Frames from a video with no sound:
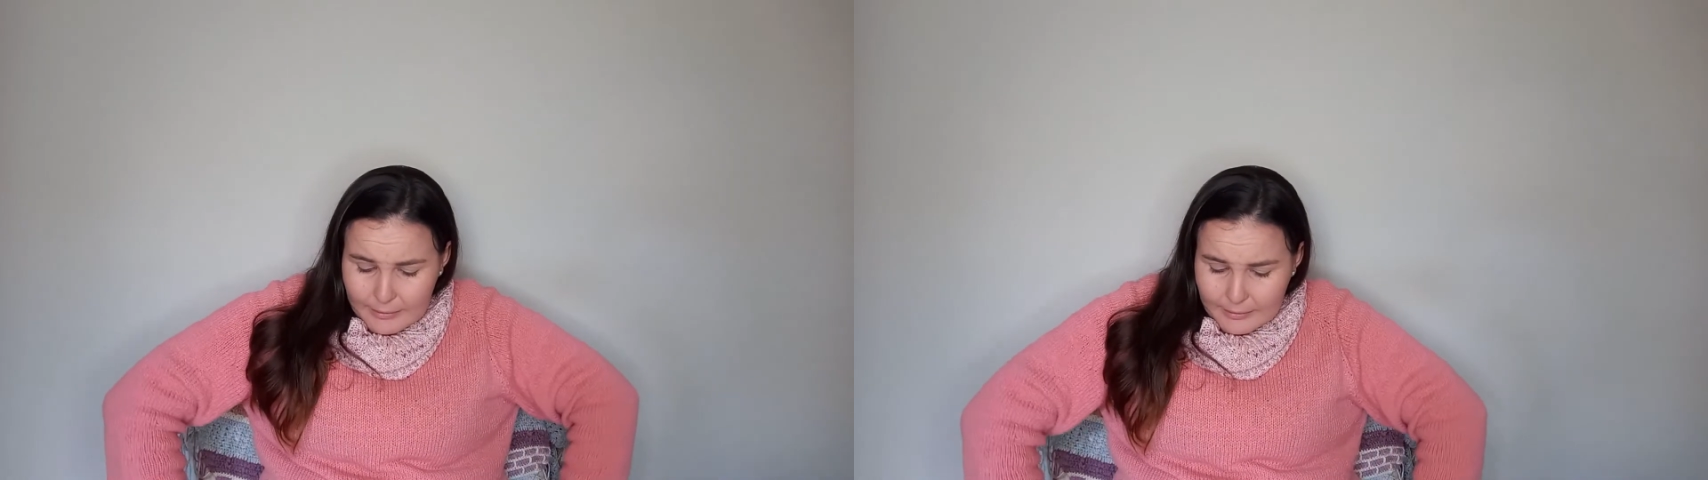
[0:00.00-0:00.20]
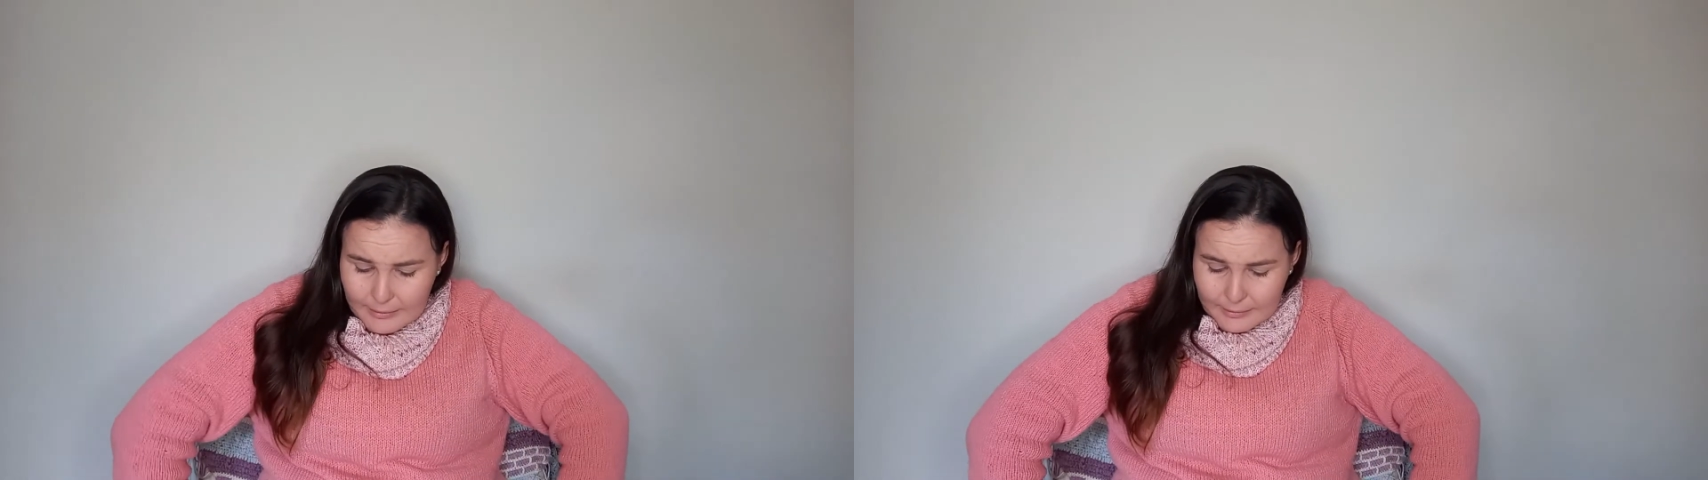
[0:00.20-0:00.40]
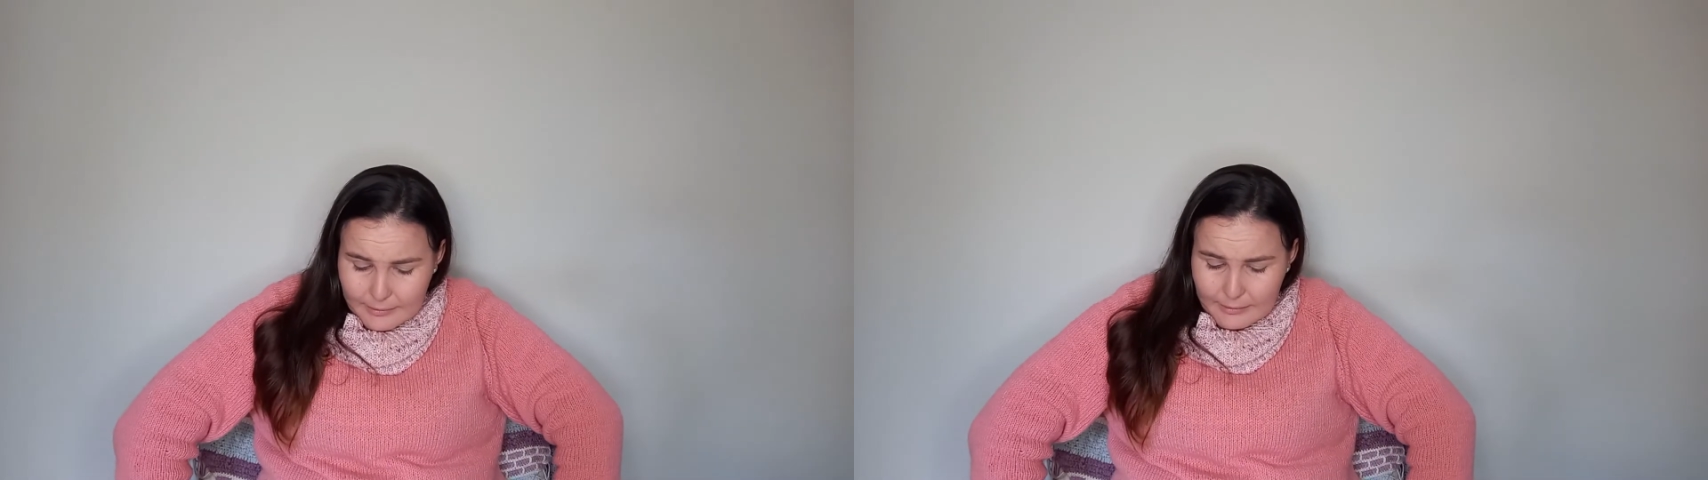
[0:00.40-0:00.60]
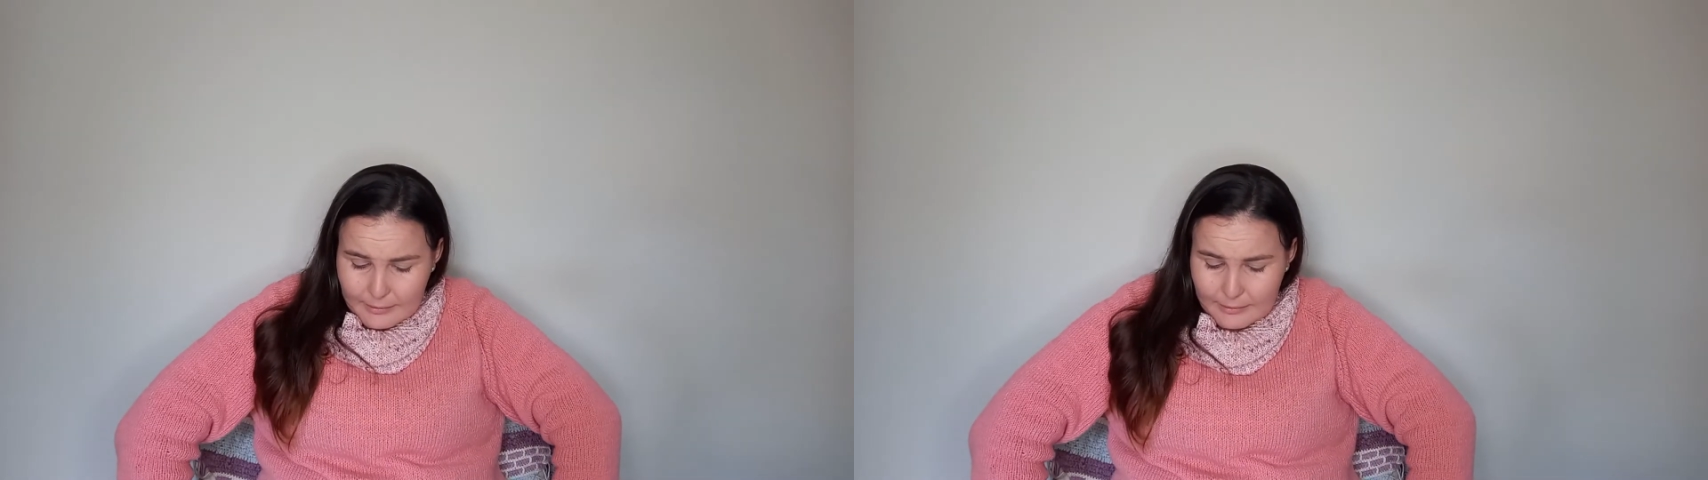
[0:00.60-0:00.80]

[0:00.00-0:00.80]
then